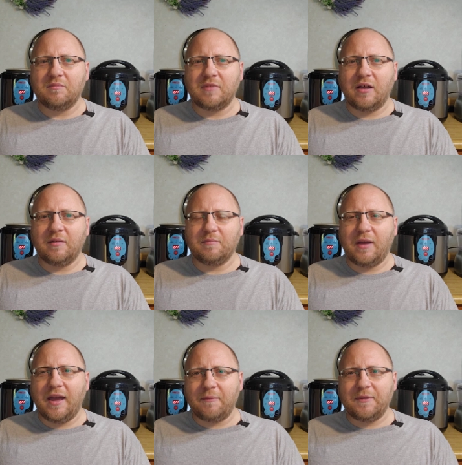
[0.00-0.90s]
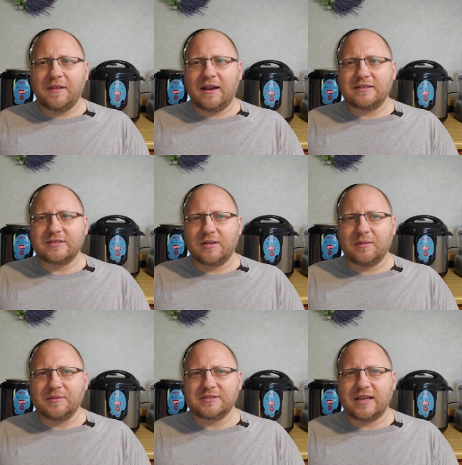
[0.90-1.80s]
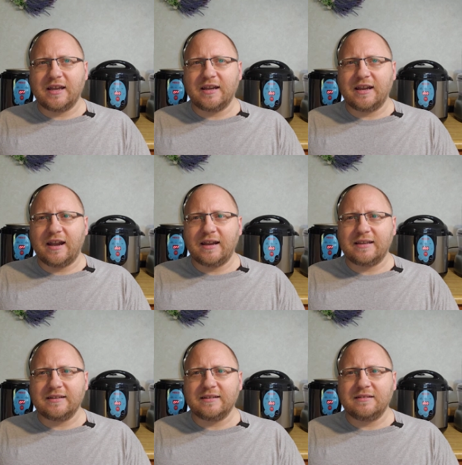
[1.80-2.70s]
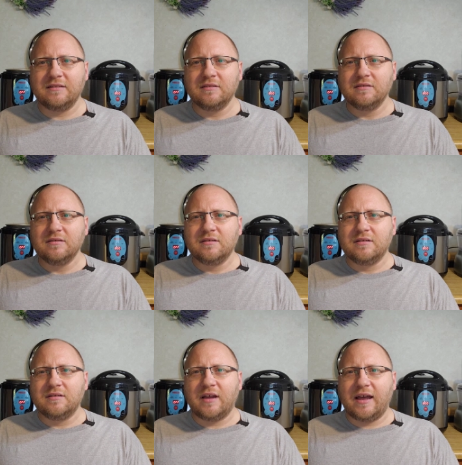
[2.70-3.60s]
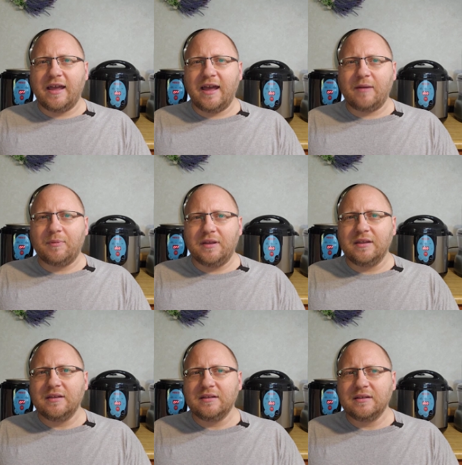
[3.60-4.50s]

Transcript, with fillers: now I'm happy that I saw the Messiah and I can die happy.